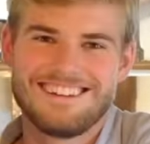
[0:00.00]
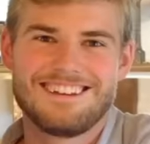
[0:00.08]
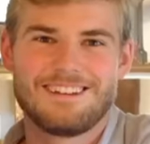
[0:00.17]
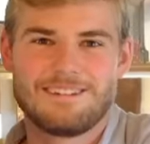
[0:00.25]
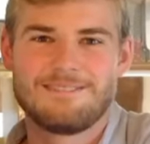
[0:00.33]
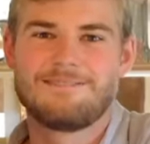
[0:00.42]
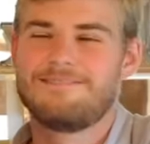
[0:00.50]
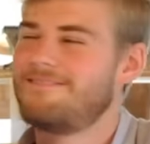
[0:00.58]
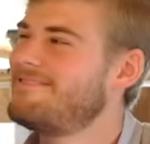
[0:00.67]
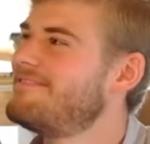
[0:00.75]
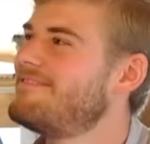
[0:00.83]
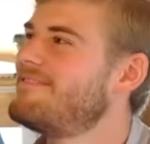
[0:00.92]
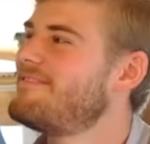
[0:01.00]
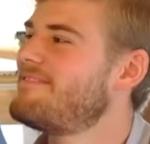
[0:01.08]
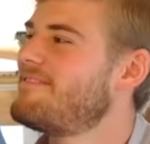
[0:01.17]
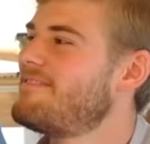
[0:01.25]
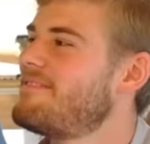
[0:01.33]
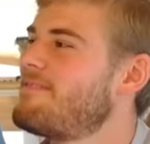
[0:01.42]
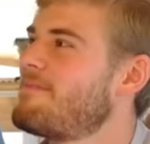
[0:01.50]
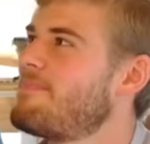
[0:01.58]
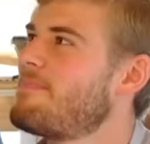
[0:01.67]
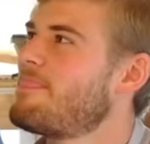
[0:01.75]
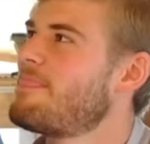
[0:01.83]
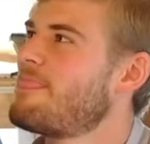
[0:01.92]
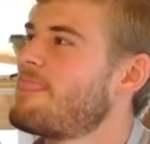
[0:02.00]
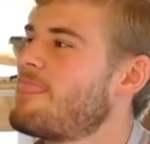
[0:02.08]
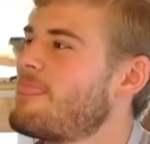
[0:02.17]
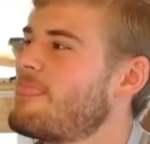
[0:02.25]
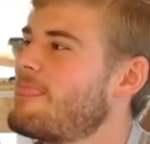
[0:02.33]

This person isn't speaking.